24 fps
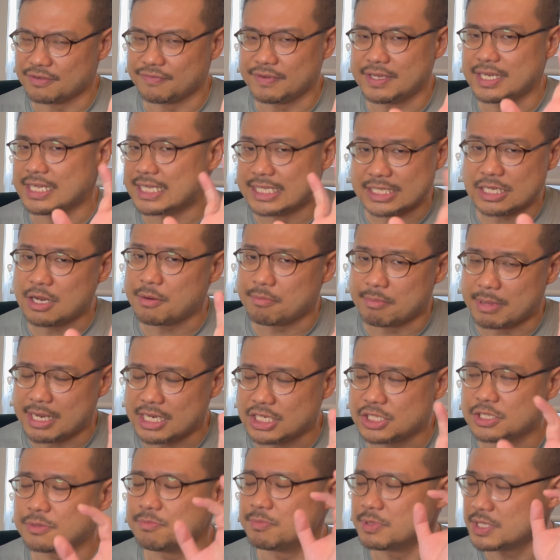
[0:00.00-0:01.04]
it, it's not
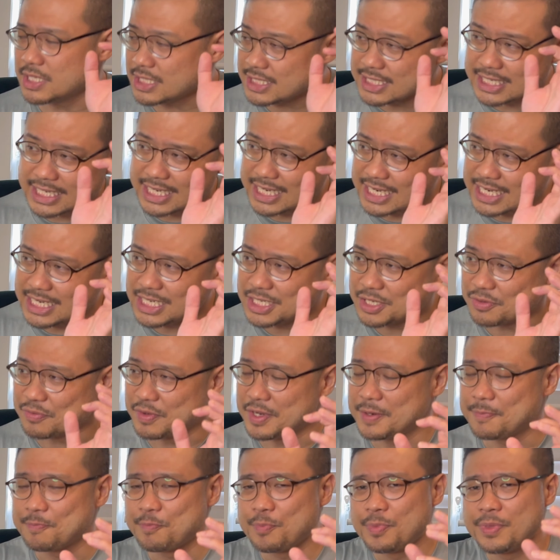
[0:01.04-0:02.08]
much, but just a hint of
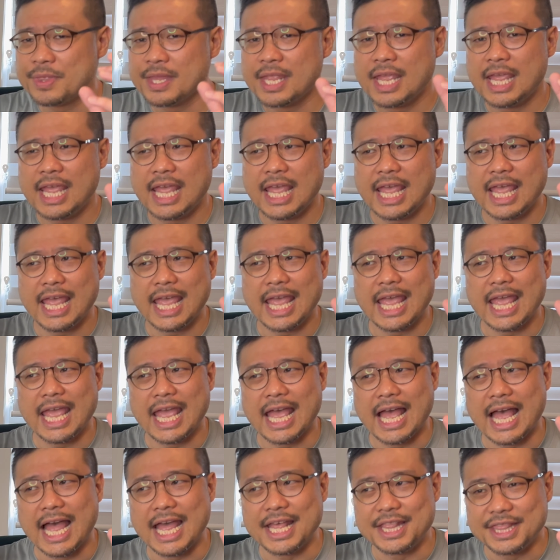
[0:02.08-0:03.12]
it.
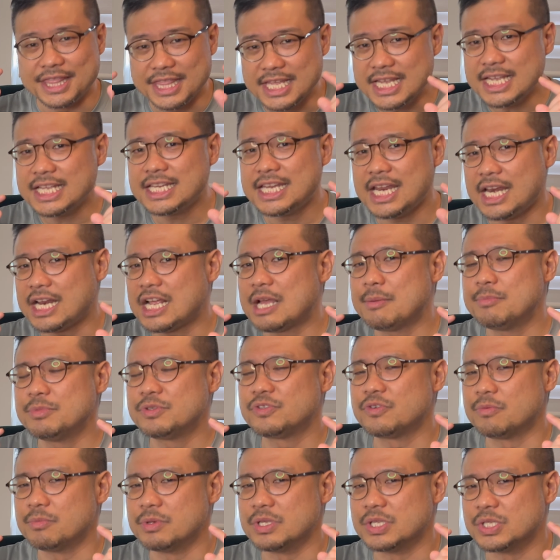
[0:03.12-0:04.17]
I think that comes
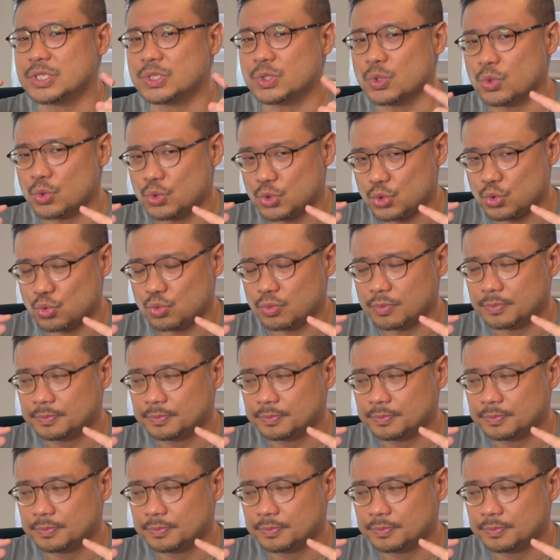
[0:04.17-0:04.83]
from the soju.